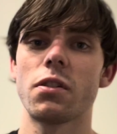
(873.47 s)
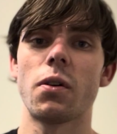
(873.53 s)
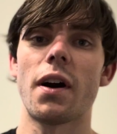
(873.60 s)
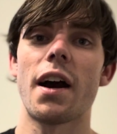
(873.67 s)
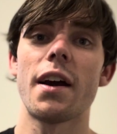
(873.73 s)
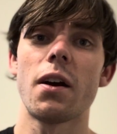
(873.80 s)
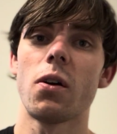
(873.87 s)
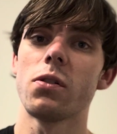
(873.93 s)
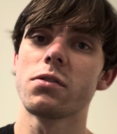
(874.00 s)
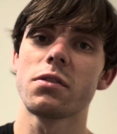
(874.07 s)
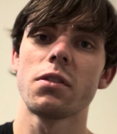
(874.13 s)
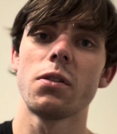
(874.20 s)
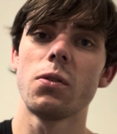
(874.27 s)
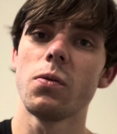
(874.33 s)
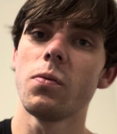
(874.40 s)
I
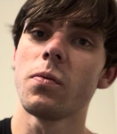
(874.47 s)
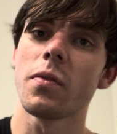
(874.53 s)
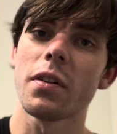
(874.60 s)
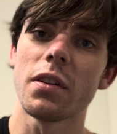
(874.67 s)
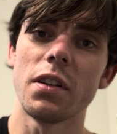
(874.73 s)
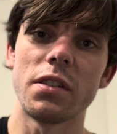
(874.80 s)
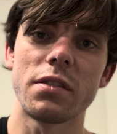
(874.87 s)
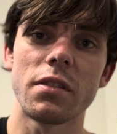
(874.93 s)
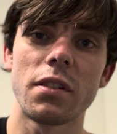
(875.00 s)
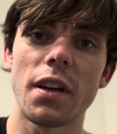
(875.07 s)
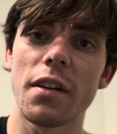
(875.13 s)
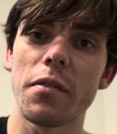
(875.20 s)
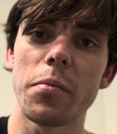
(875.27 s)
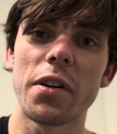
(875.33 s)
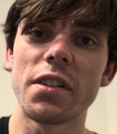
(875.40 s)
also listen to
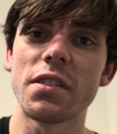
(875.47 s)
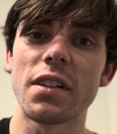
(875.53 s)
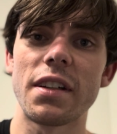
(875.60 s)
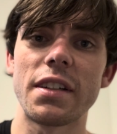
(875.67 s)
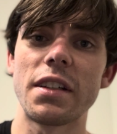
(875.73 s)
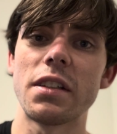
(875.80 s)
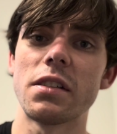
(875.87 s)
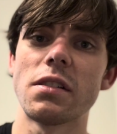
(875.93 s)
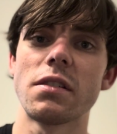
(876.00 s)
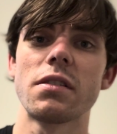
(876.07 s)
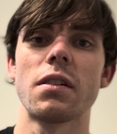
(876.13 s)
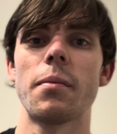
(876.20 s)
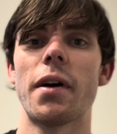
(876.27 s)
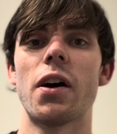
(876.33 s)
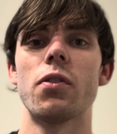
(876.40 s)
everybody's ideas
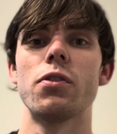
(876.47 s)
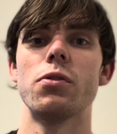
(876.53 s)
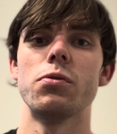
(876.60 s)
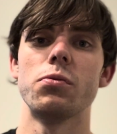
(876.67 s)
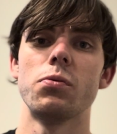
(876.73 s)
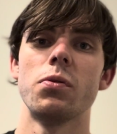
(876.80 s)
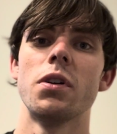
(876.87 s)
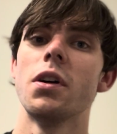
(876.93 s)
about new